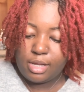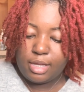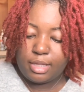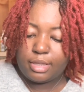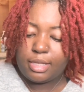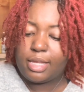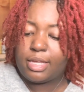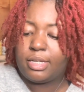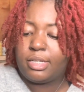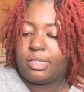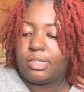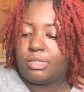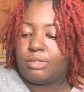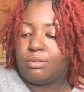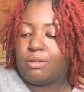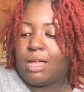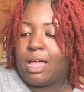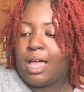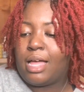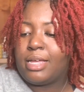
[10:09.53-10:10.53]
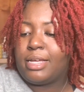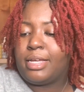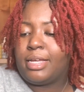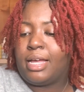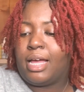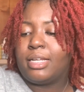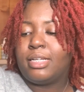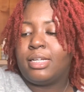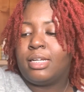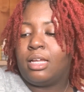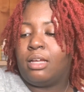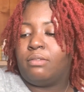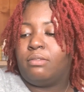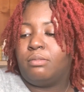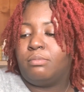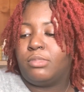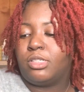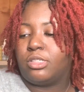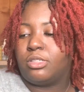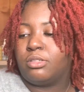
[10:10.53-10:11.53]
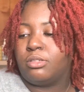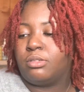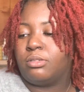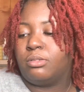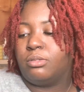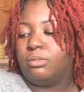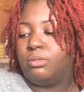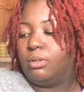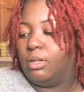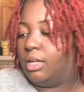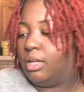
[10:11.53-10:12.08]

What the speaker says: That is why I love him so.